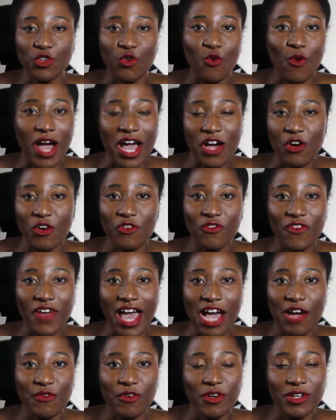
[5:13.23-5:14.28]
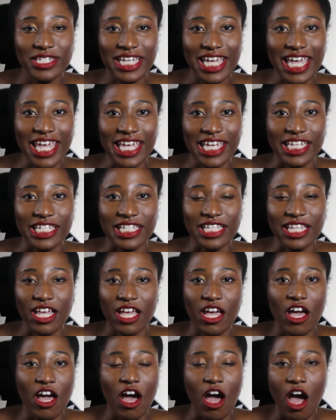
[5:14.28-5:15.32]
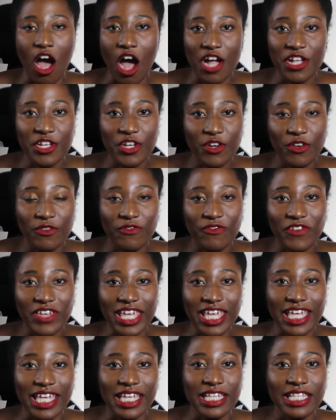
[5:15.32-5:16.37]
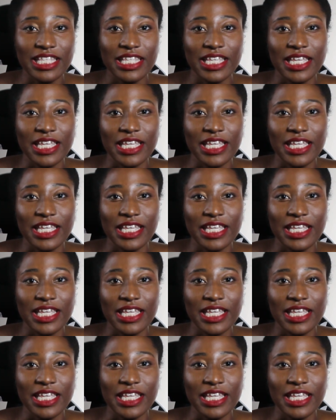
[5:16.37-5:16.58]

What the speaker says: 12-hour days on your feet